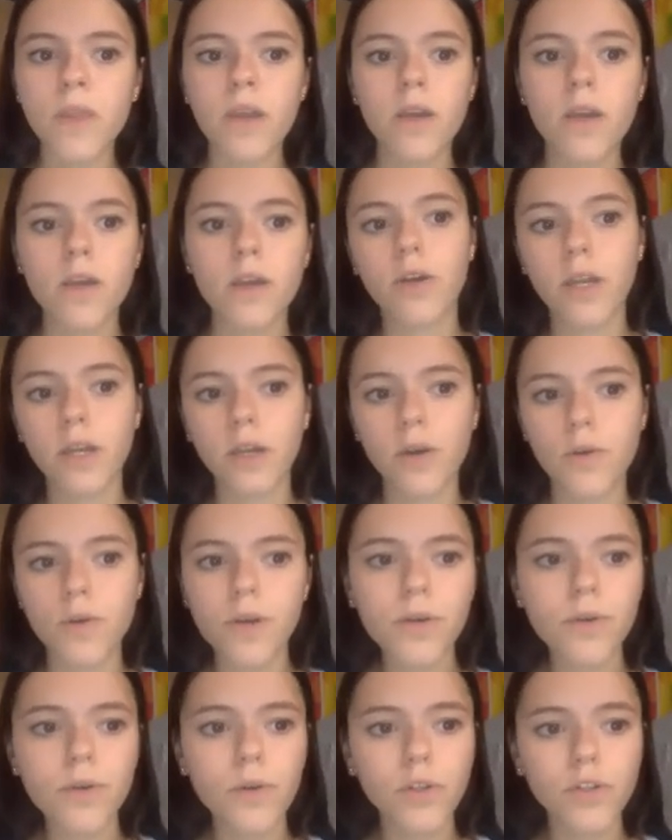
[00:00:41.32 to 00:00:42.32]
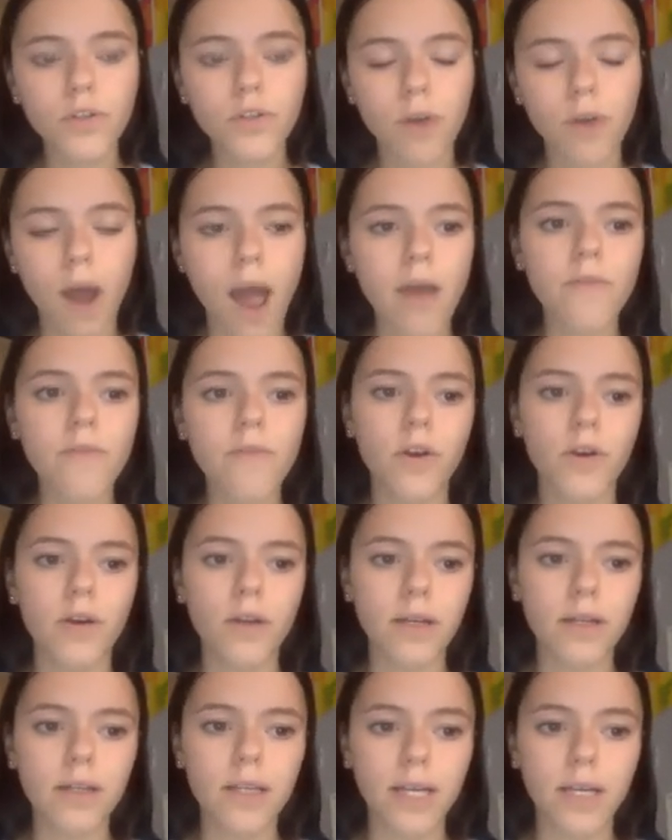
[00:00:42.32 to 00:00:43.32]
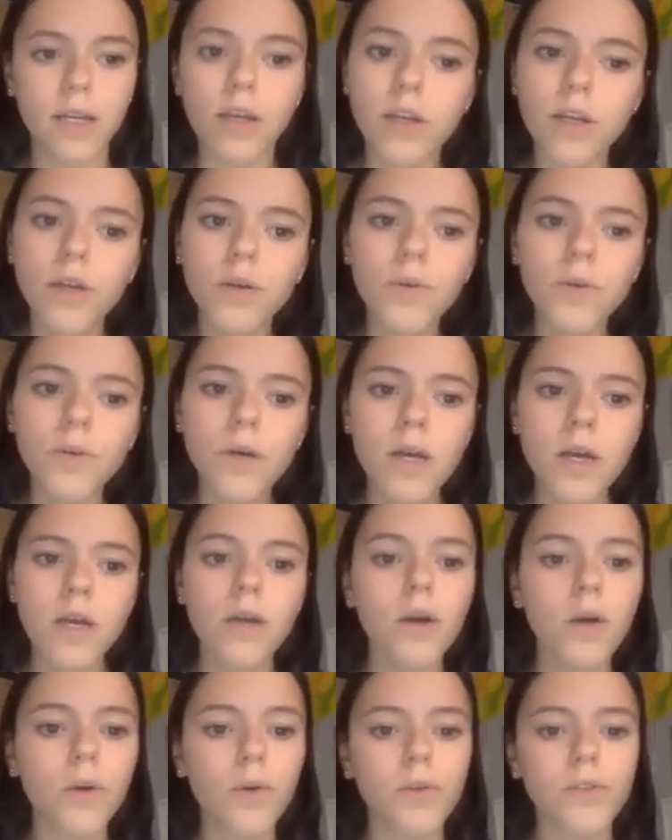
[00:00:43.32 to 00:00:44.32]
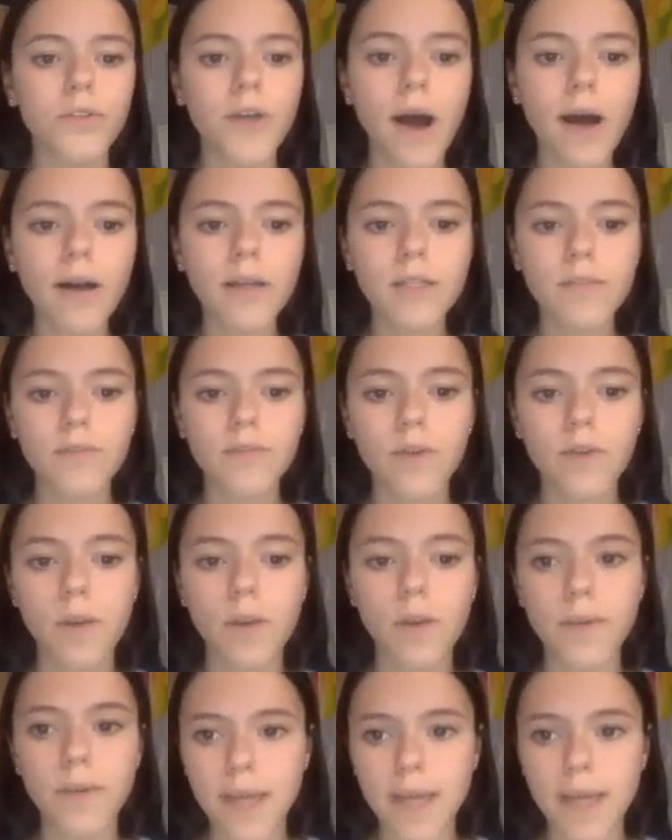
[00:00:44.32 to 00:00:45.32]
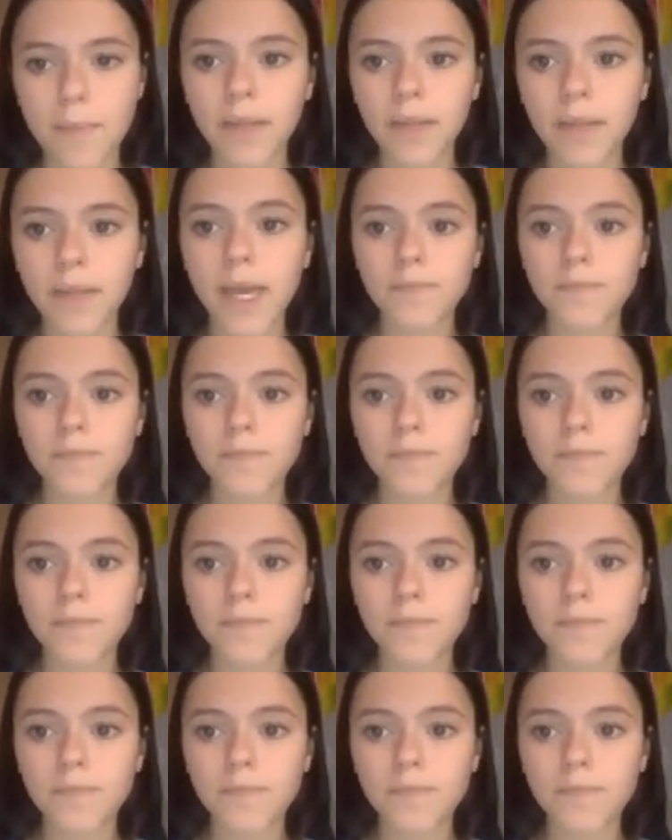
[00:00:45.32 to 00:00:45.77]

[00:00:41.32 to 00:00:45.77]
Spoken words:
you're going to go to Google Drive, you're going to click New, Google Docs from a template.